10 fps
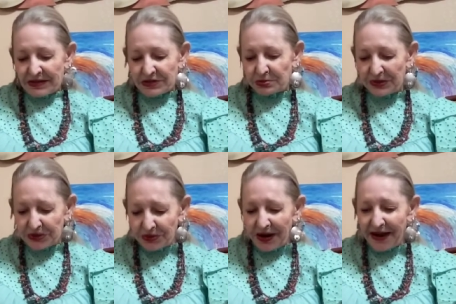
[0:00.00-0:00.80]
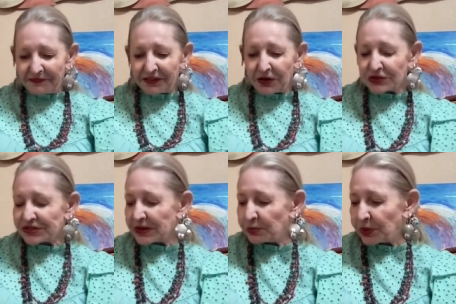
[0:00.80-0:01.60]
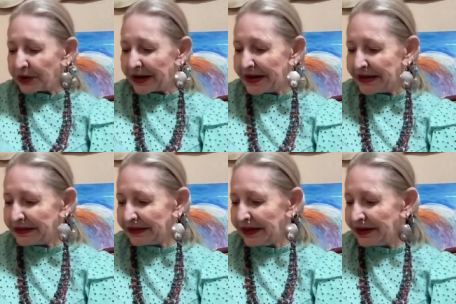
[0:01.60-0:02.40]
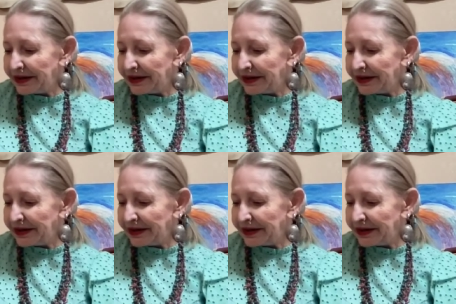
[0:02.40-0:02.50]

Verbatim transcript: So we do have those that were in